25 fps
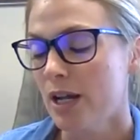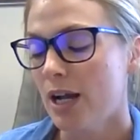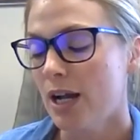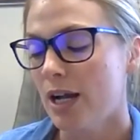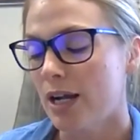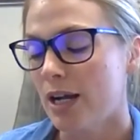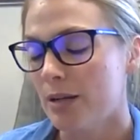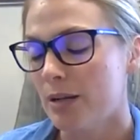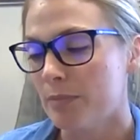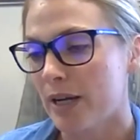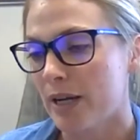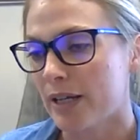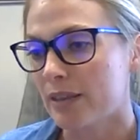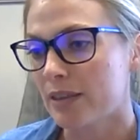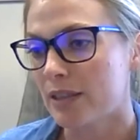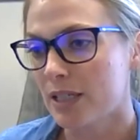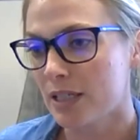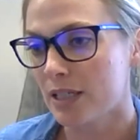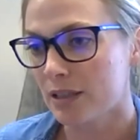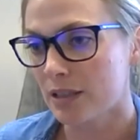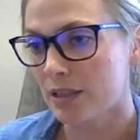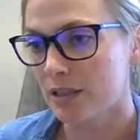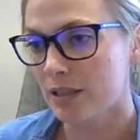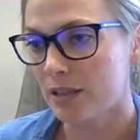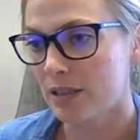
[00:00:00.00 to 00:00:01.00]
I
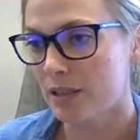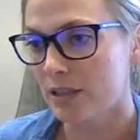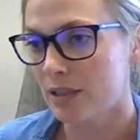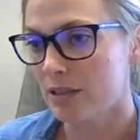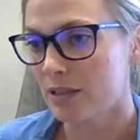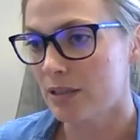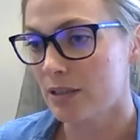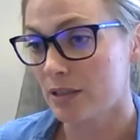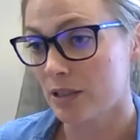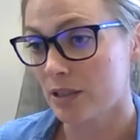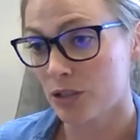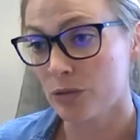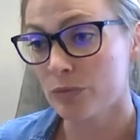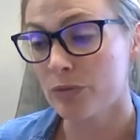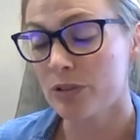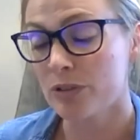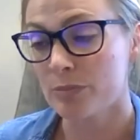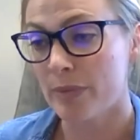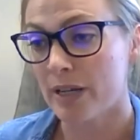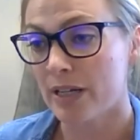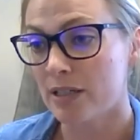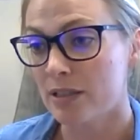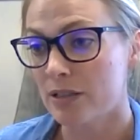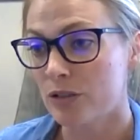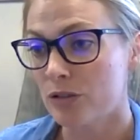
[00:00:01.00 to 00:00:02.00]
think that the decision was
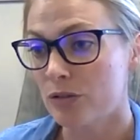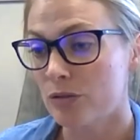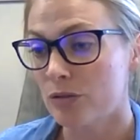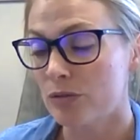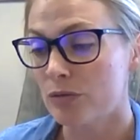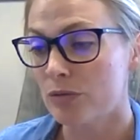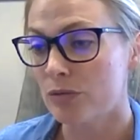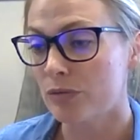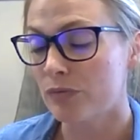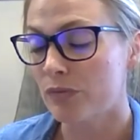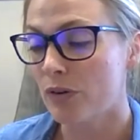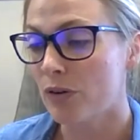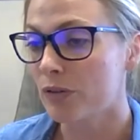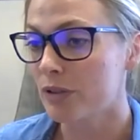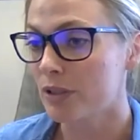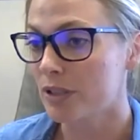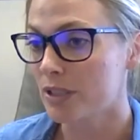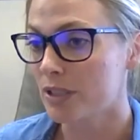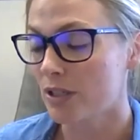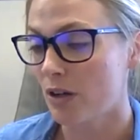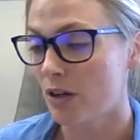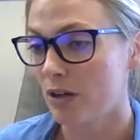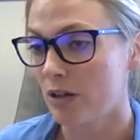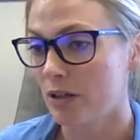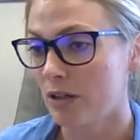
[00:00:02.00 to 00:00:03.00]
made to
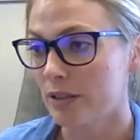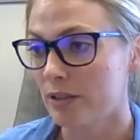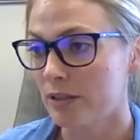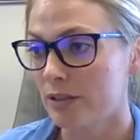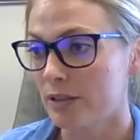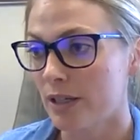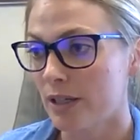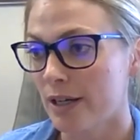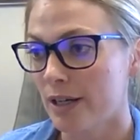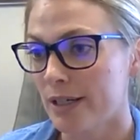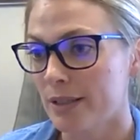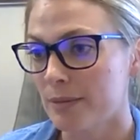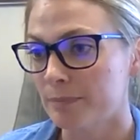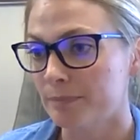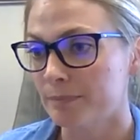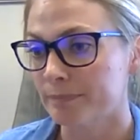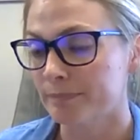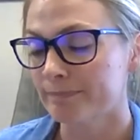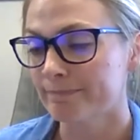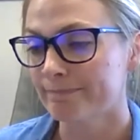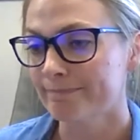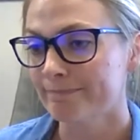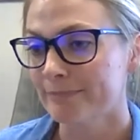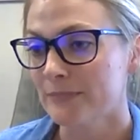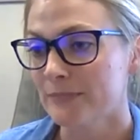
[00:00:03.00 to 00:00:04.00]
focus
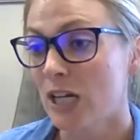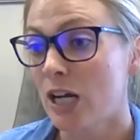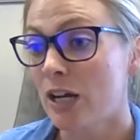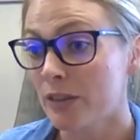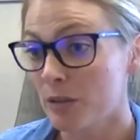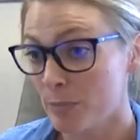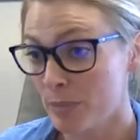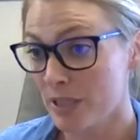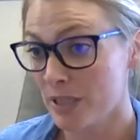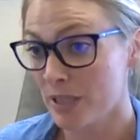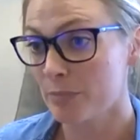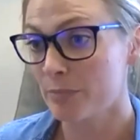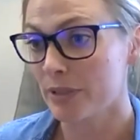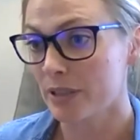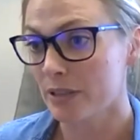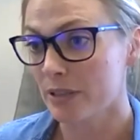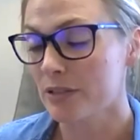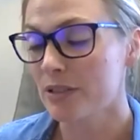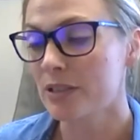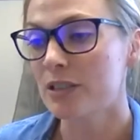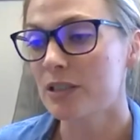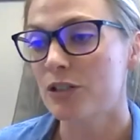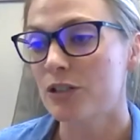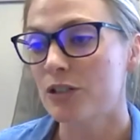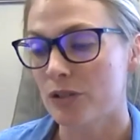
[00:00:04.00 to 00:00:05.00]
on the big
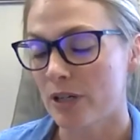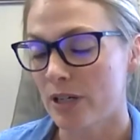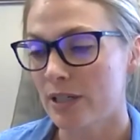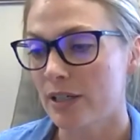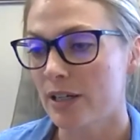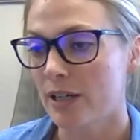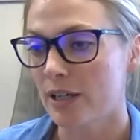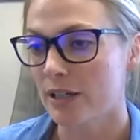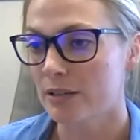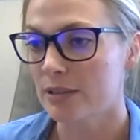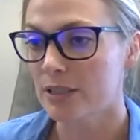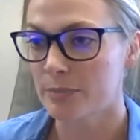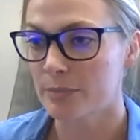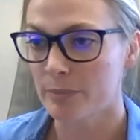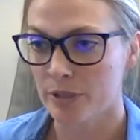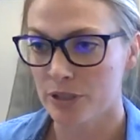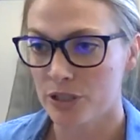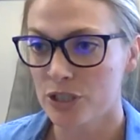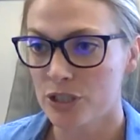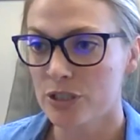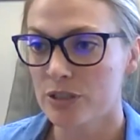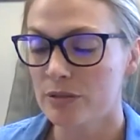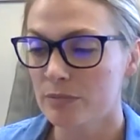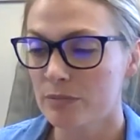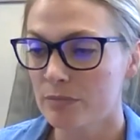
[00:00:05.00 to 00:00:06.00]
bills to try to get as
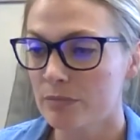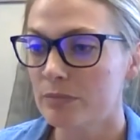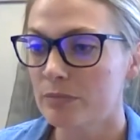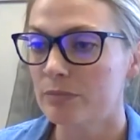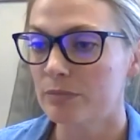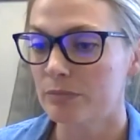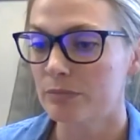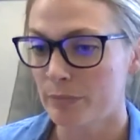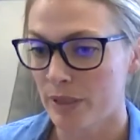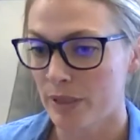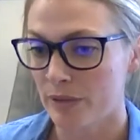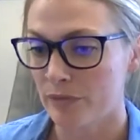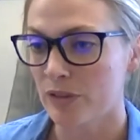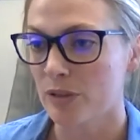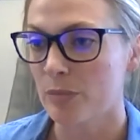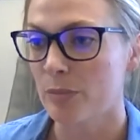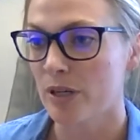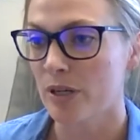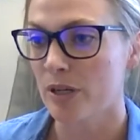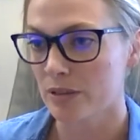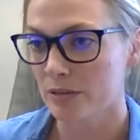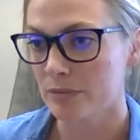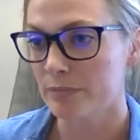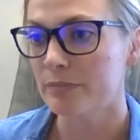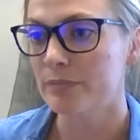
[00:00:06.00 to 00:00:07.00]
much bang for the
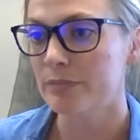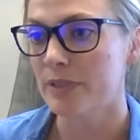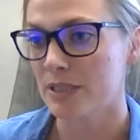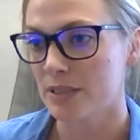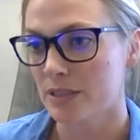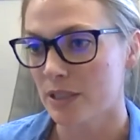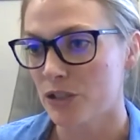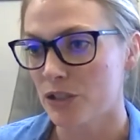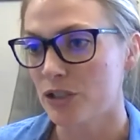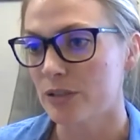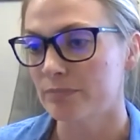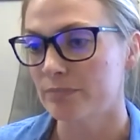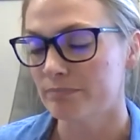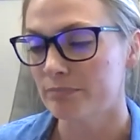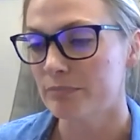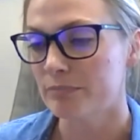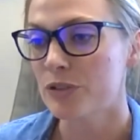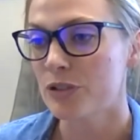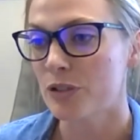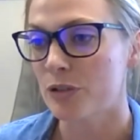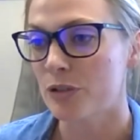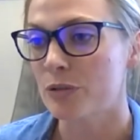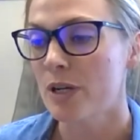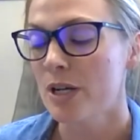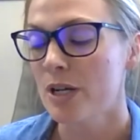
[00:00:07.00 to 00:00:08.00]
buck this session.
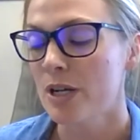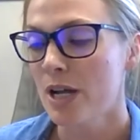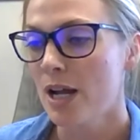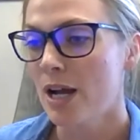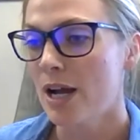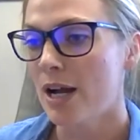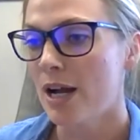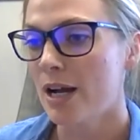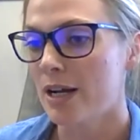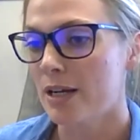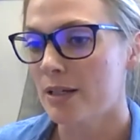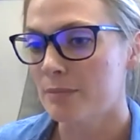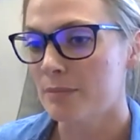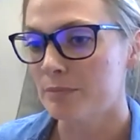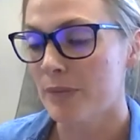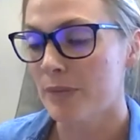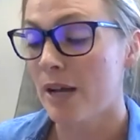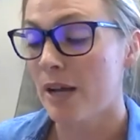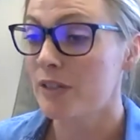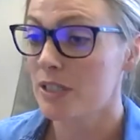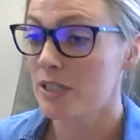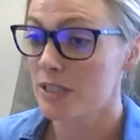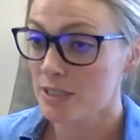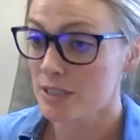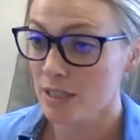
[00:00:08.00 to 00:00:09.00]
So
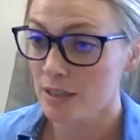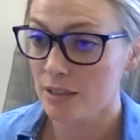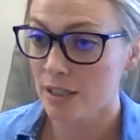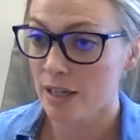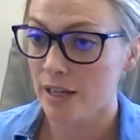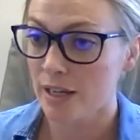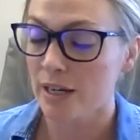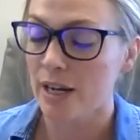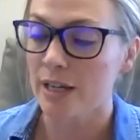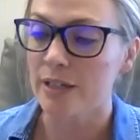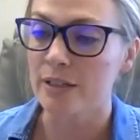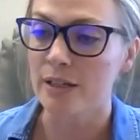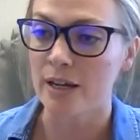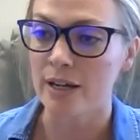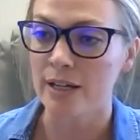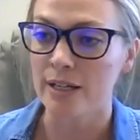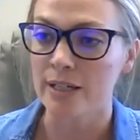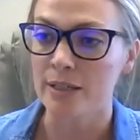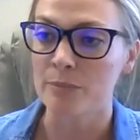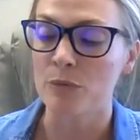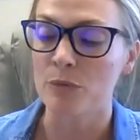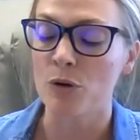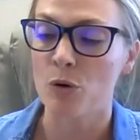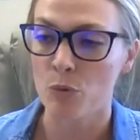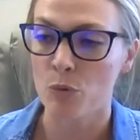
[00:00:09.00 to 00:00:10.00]
having said that, I
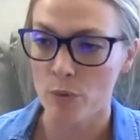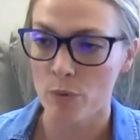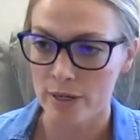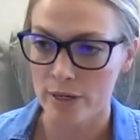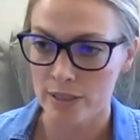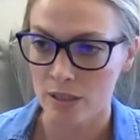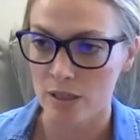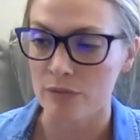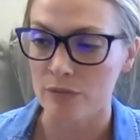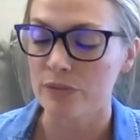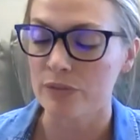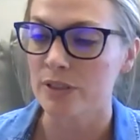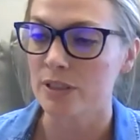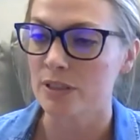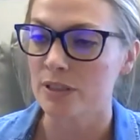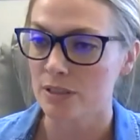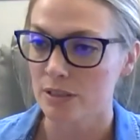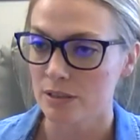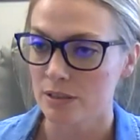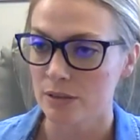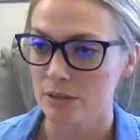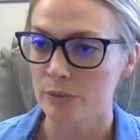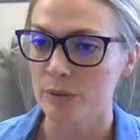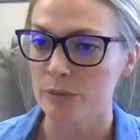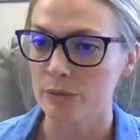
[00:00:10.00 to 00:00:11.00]
am quite confident
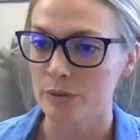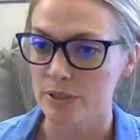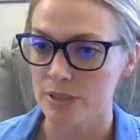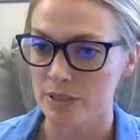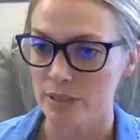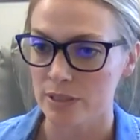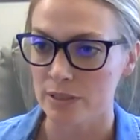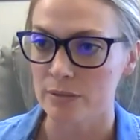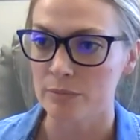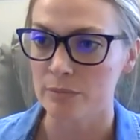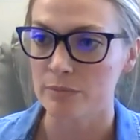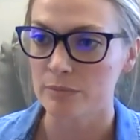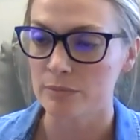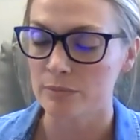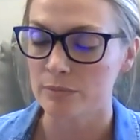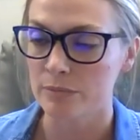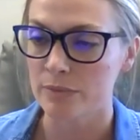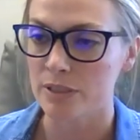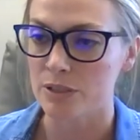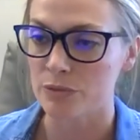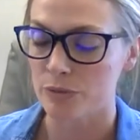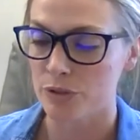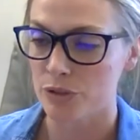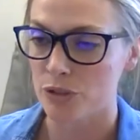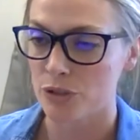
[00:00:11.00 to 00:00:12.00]
that we will see
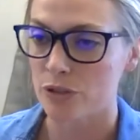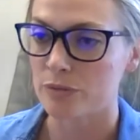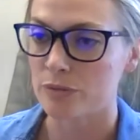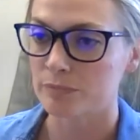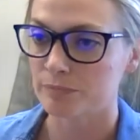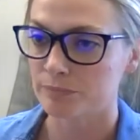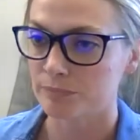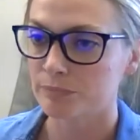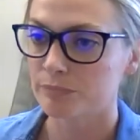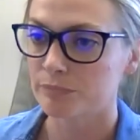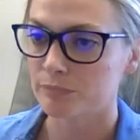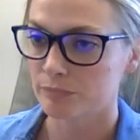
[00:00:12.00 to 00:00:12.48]
these return.